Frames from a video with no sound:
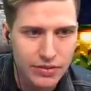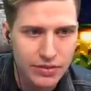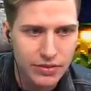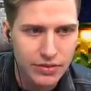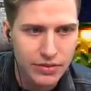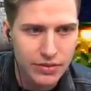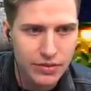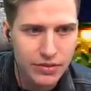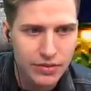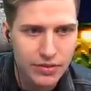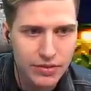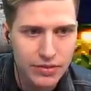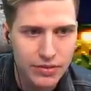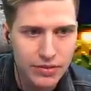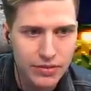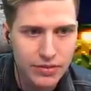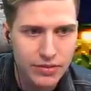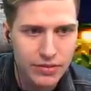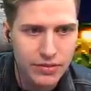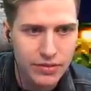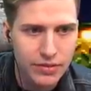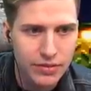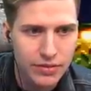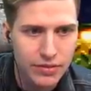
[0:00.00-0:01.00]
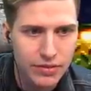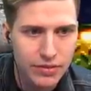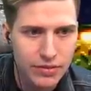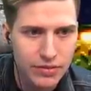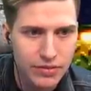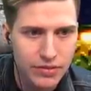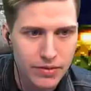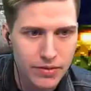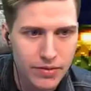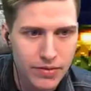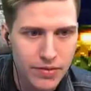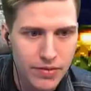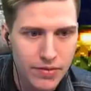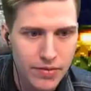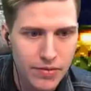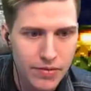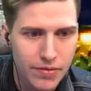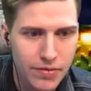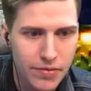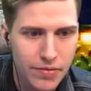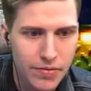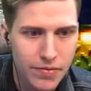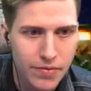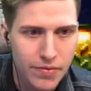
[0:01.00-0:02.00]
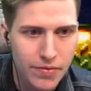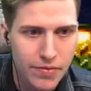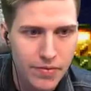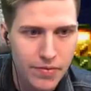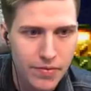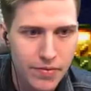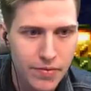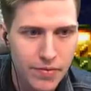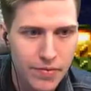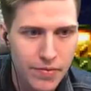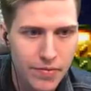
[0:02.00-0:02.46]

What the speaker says: No one is speaking in this clip.